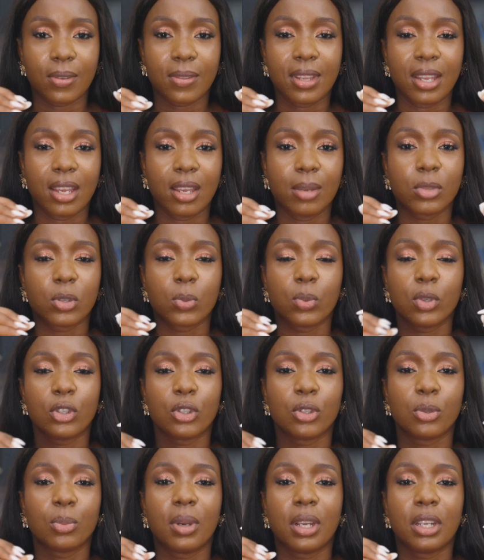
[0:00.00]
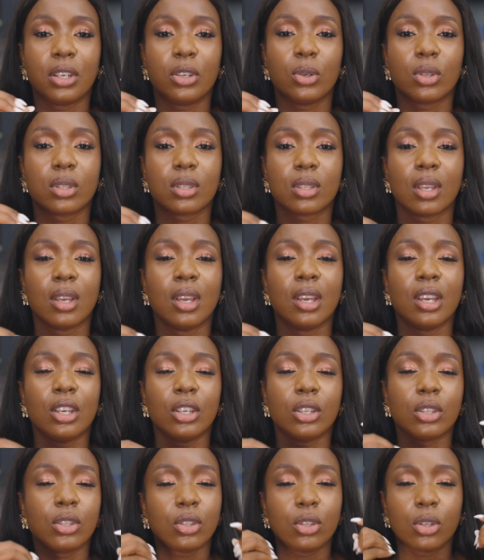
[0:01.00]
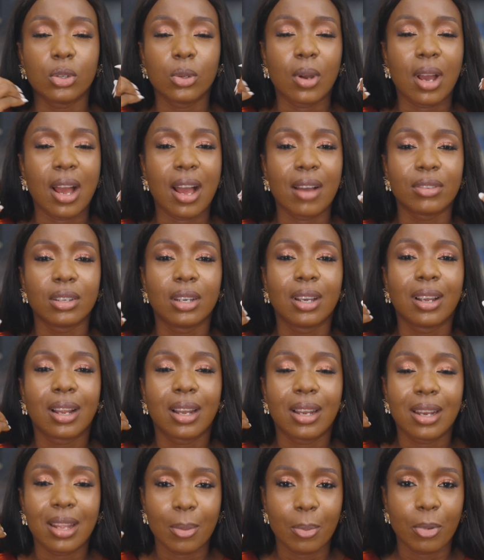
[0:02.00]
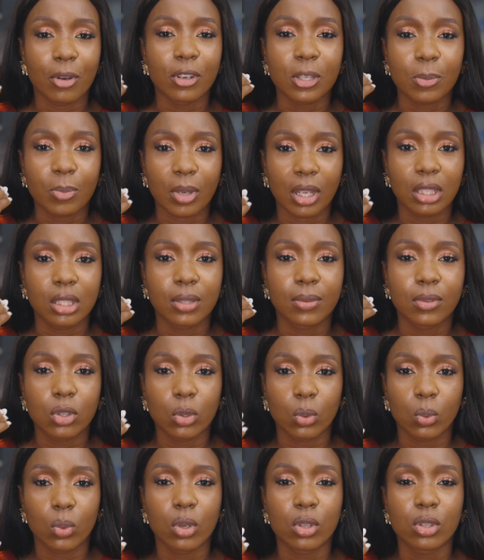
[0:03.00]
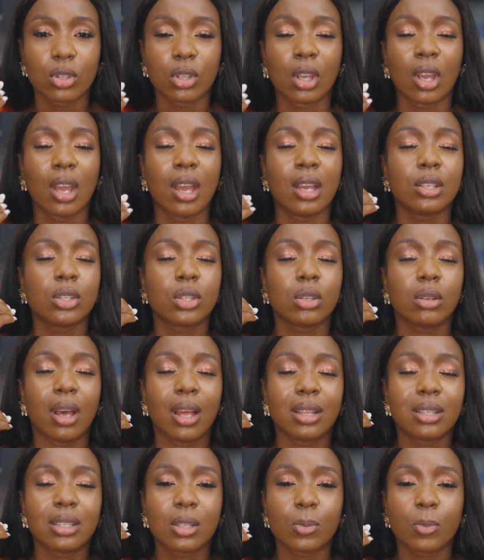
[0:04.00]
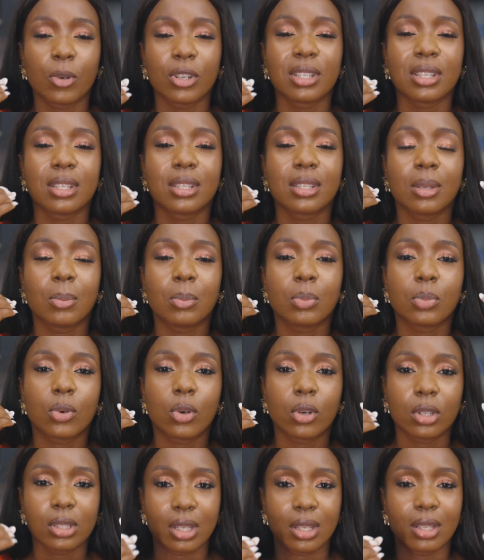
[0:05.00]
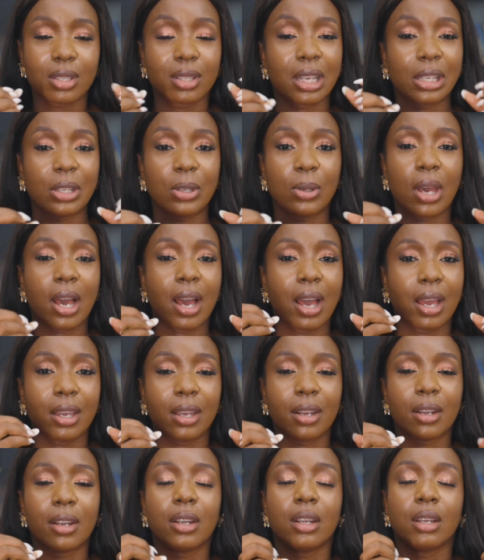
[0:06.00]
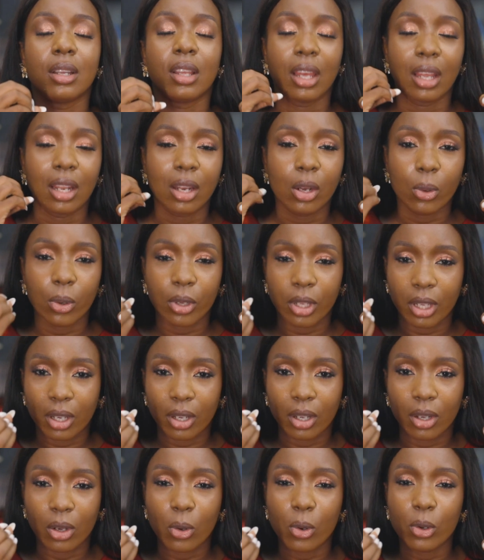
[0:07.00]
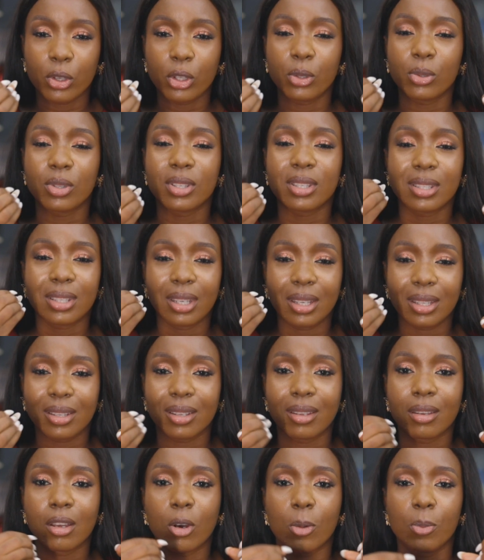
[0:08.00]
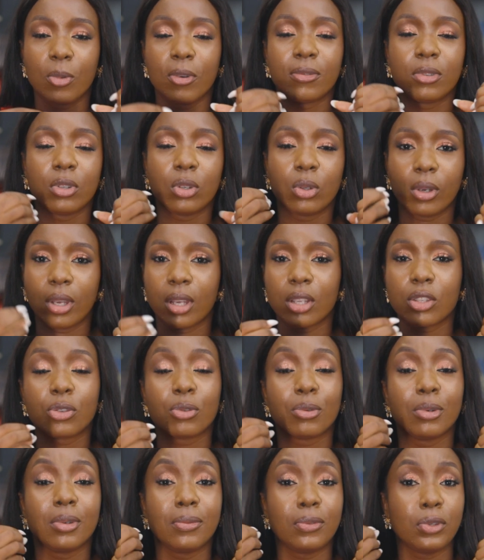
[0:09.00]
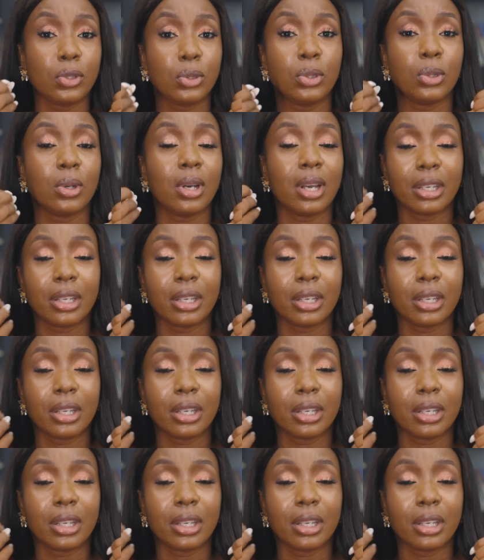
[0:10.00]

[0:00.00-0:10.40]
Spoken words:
are terms which you might not, have a clear perspective towards. So at this point, it's important that you hire a lawyer or you seek the help of a lawyer to review your